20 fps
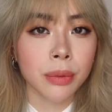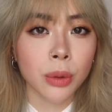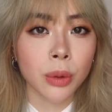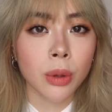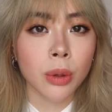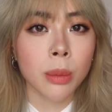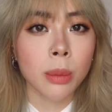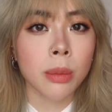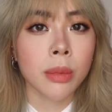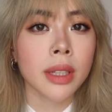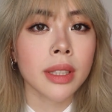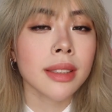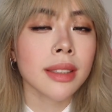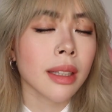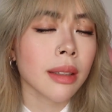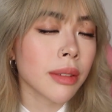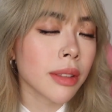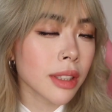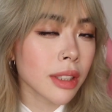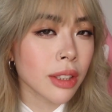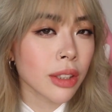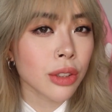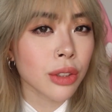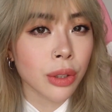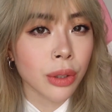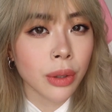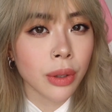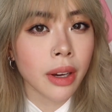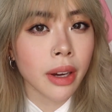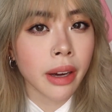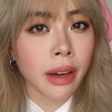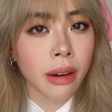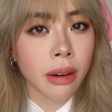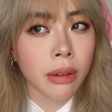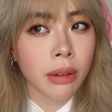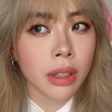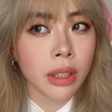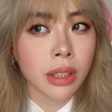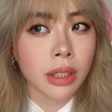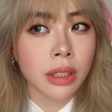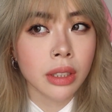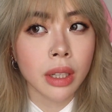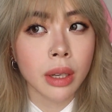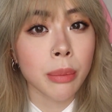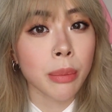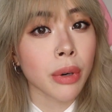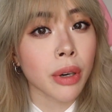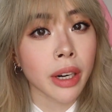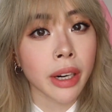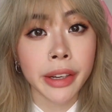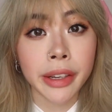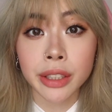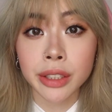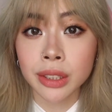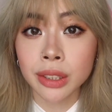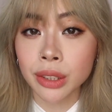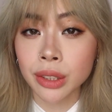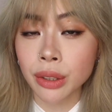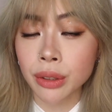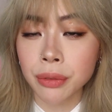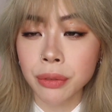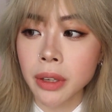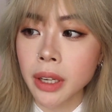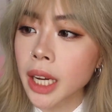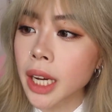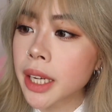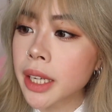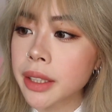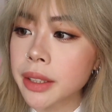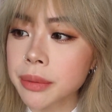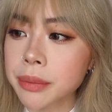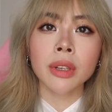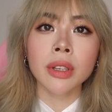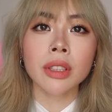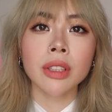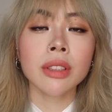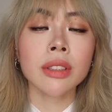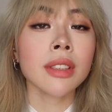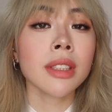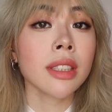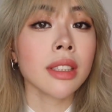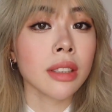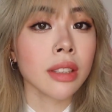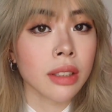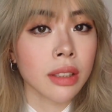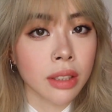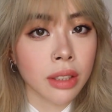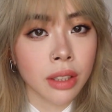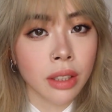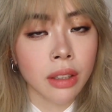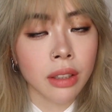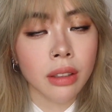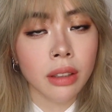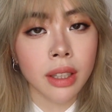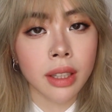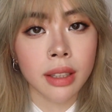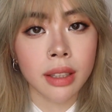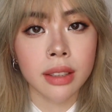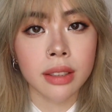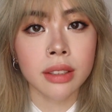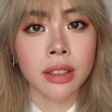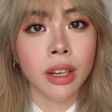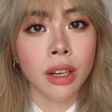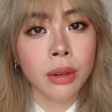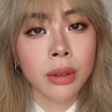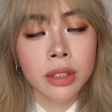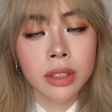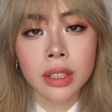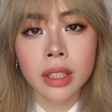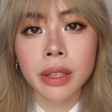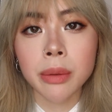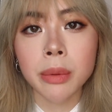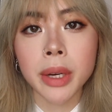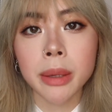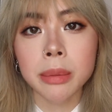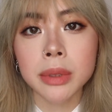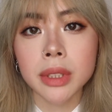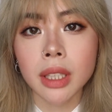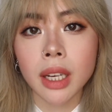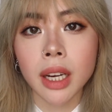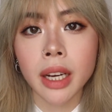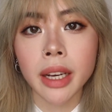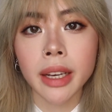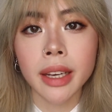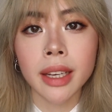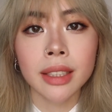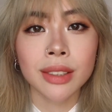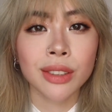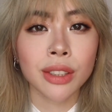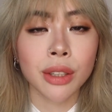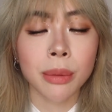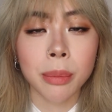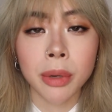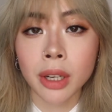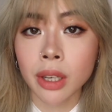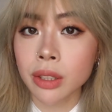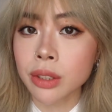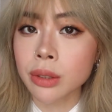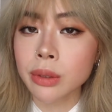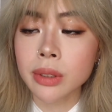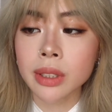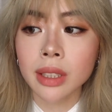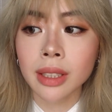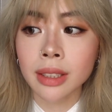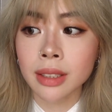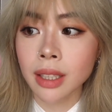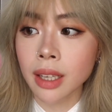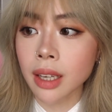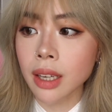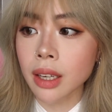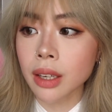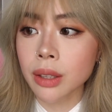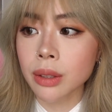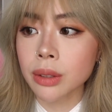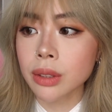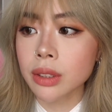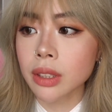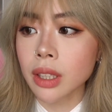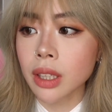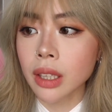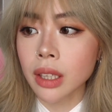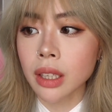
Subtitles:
form 72 hours prior to your flight. What you'll need to do is go onto their website, enter your personal details,